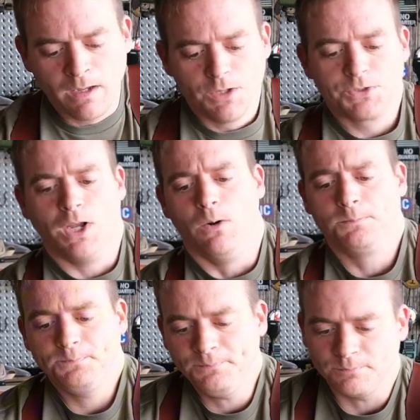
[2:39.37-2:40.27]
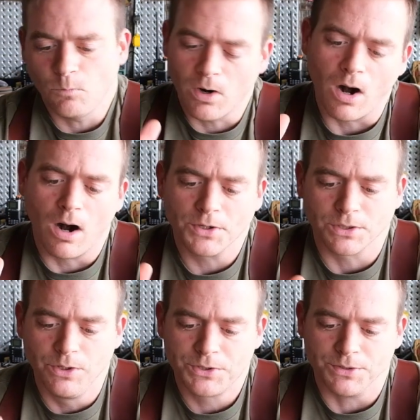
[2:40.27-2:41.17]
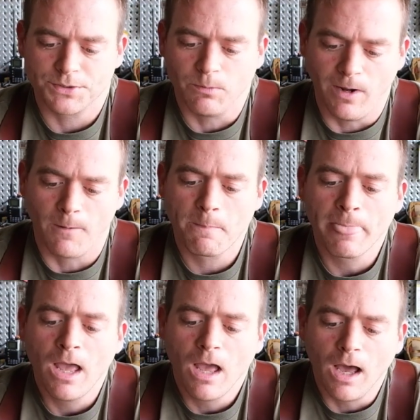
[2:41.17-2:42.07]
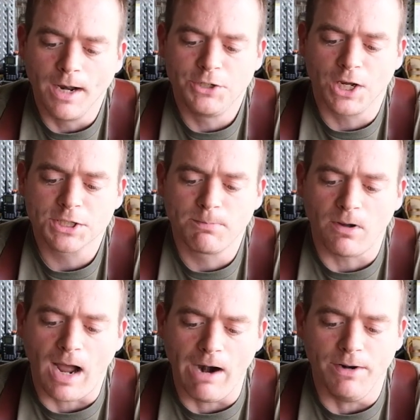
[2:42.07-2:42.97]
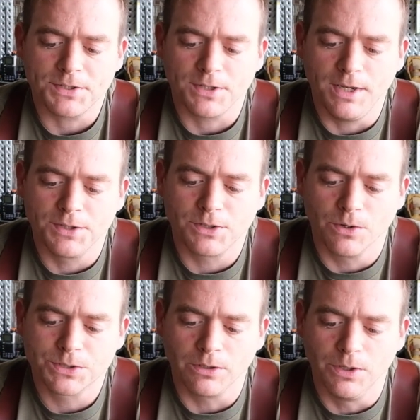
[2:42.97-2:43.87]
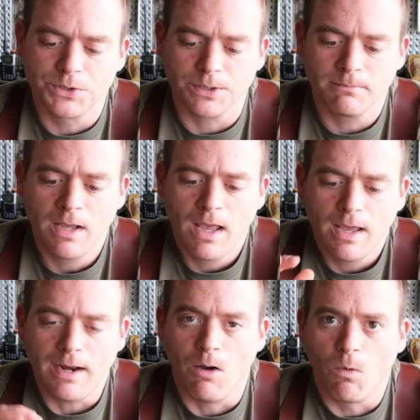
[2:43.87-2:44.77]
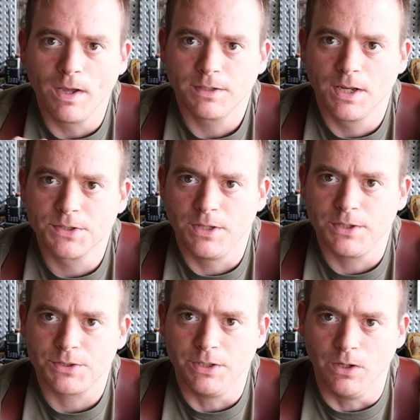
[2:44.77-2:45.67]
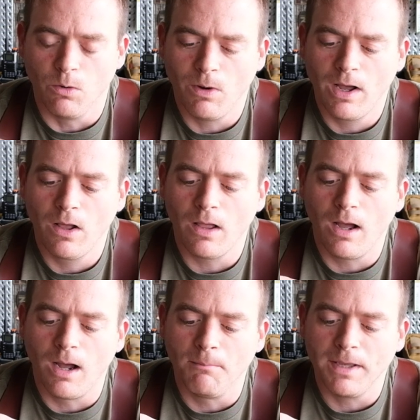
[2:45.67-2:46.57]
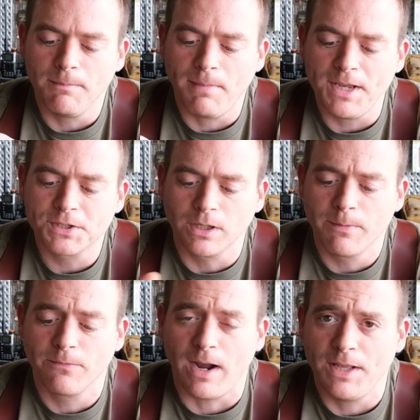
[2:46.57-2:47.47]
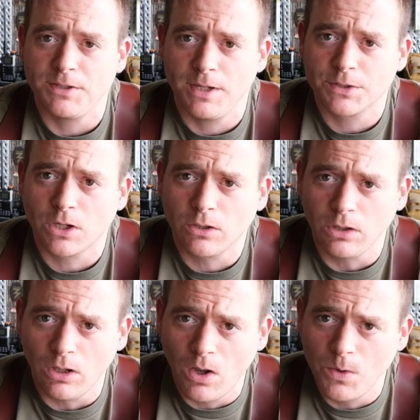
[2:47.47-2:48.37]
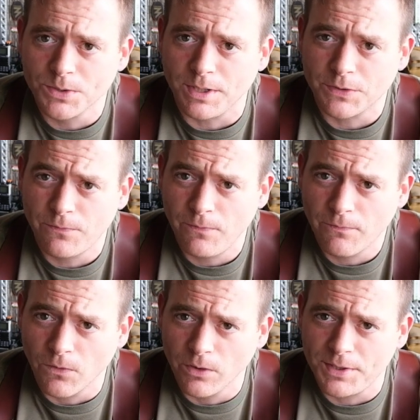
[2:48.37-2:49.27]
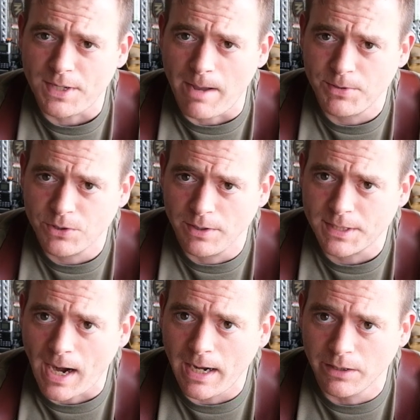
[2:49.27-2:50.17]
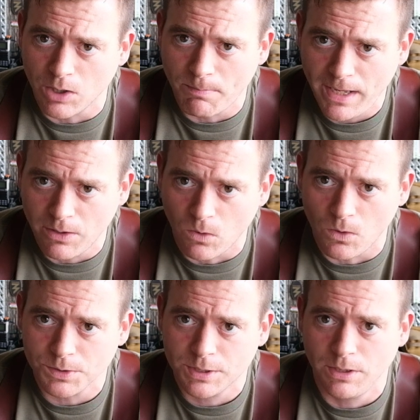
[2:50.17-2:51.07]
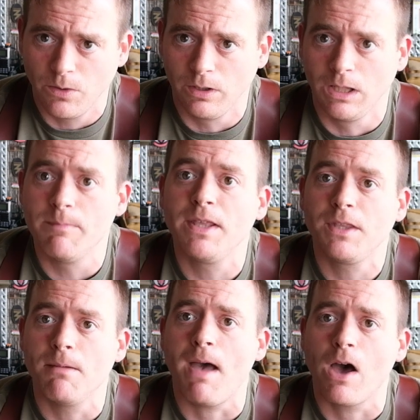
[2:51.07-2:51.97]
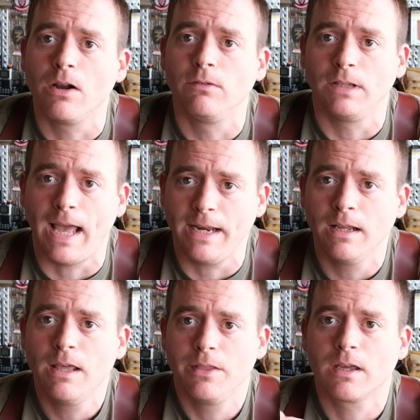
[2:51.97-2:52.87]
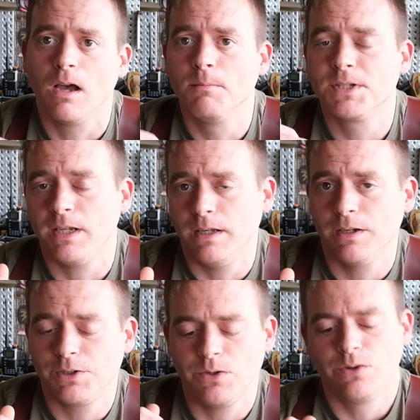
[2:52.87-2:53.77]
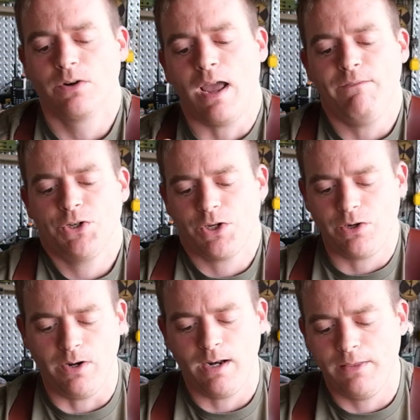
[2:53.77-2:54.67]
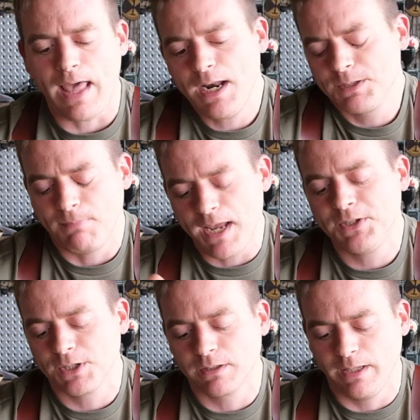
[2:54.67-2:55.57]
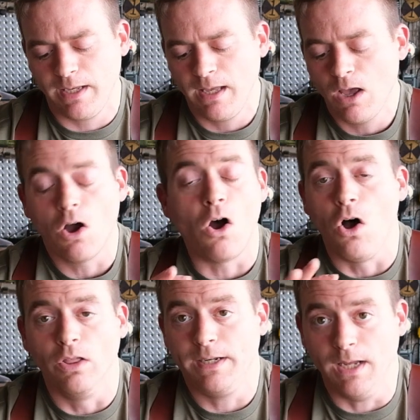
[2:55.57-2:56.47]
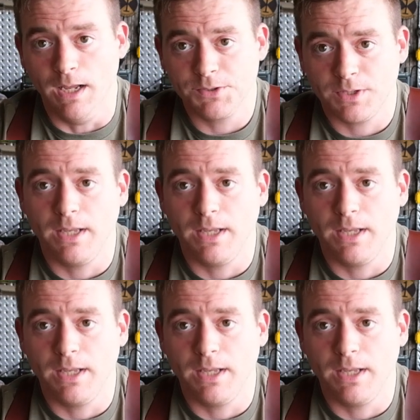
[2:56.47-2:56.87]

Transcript: So what are our solutions? Well, an adjustable iris is your solution. Now, what does this do? Well, it basically provides that it's closed, its furthest aperture, a tiny little pinhole to limit the amount of light that comes into your night vision unit. And that is basically all it does.